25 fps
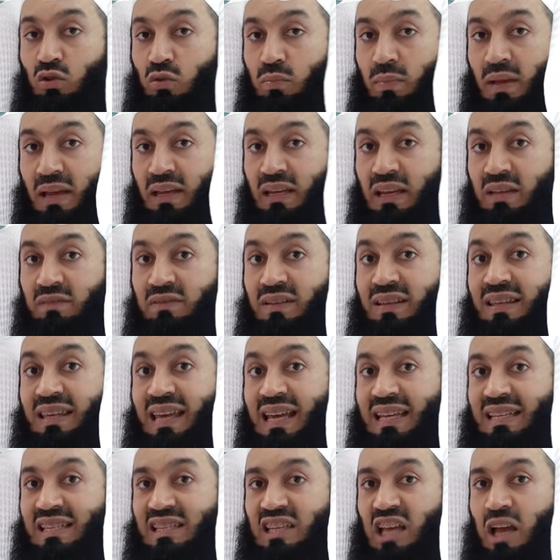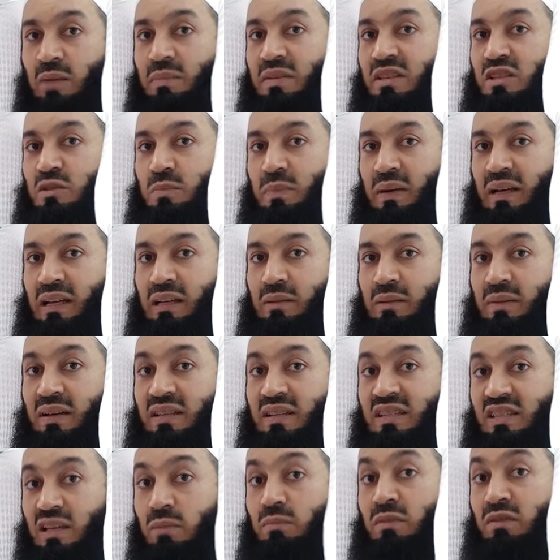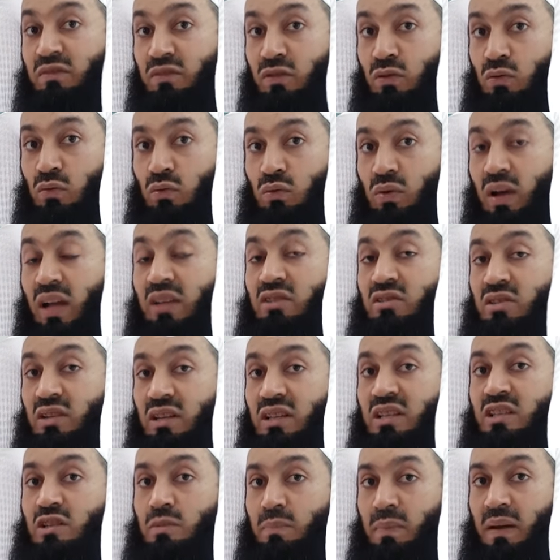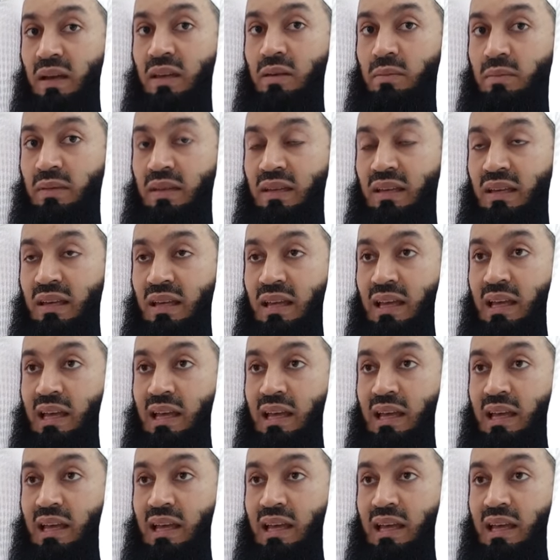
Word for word: you may never guess I'm inspired by. Some of you actually inspire me.